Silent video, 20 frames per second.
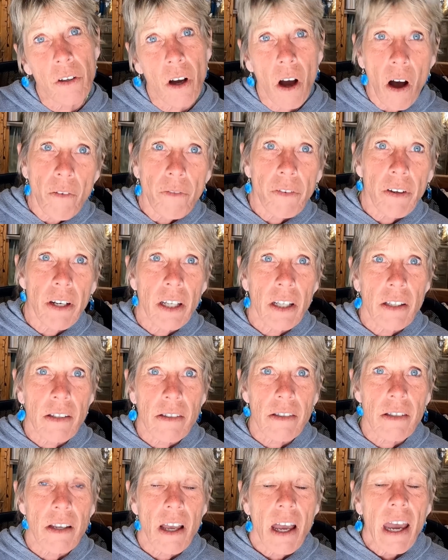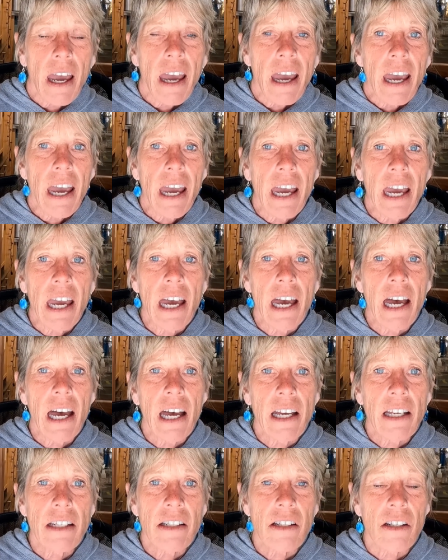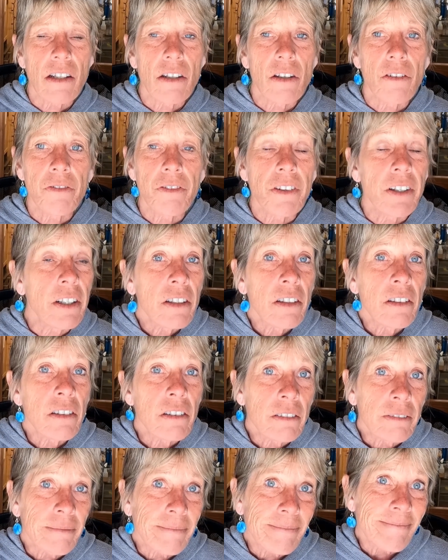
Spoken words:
confidence, and you feel,